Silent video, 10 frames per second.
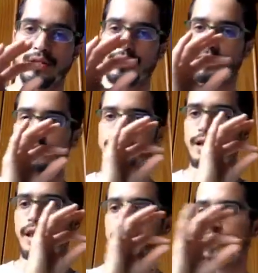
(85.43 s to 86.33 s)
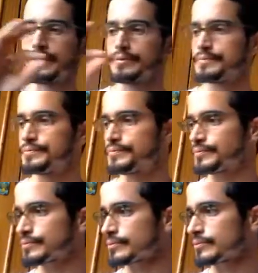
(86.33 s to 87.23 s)
There is a line,
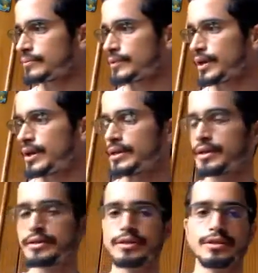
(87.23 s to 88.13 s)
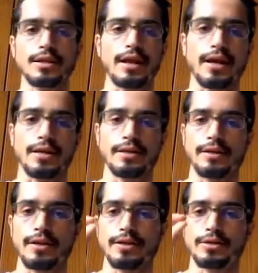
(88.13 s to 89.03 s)
and in this line
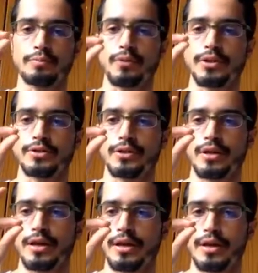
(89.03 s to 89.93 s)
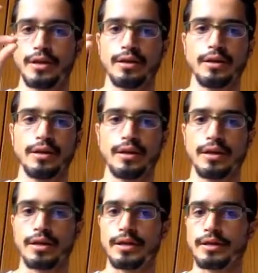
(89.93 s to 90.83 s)
there is point A
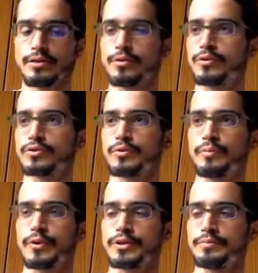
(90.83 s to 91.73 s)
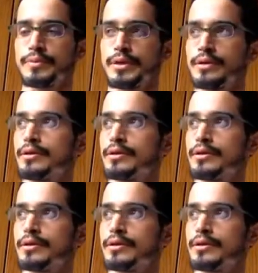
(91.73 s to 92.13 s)
and it goes to point B.